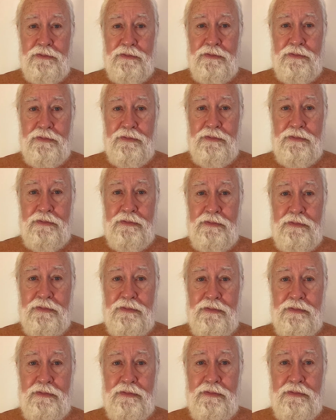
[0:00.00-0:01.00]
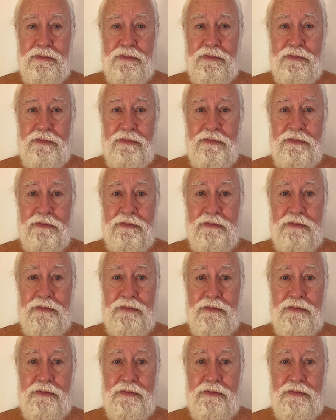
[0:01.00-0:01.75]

No one is speaking in this clip.